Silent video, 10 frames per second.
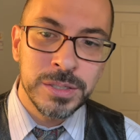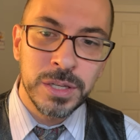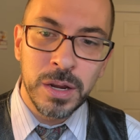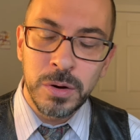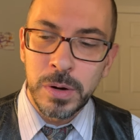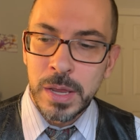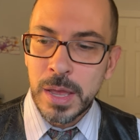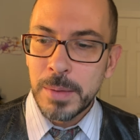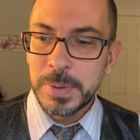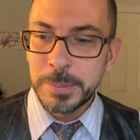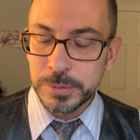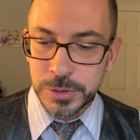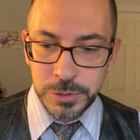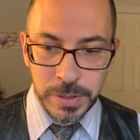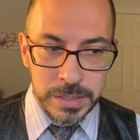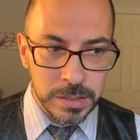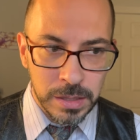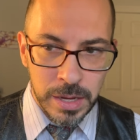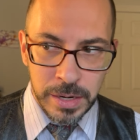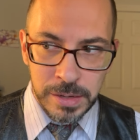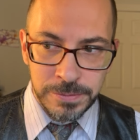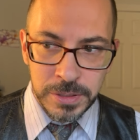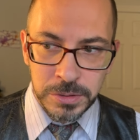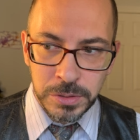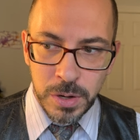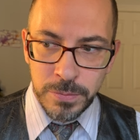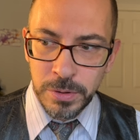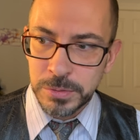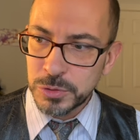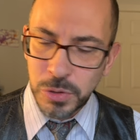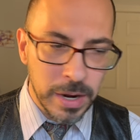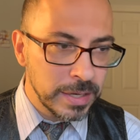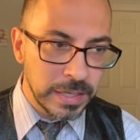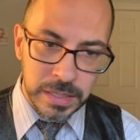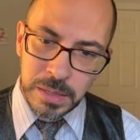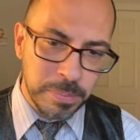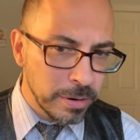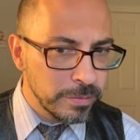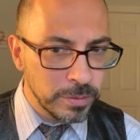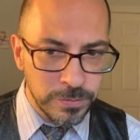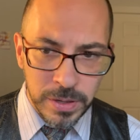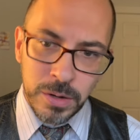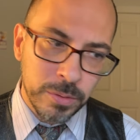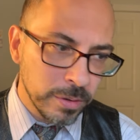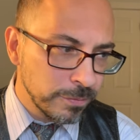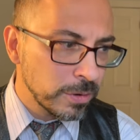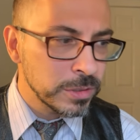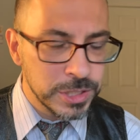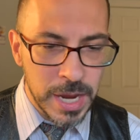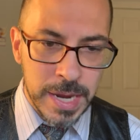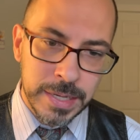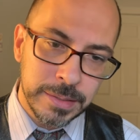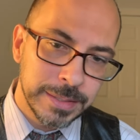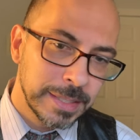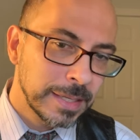So people stress a lot. I feel over trying to get the perfect fit on their first jacket.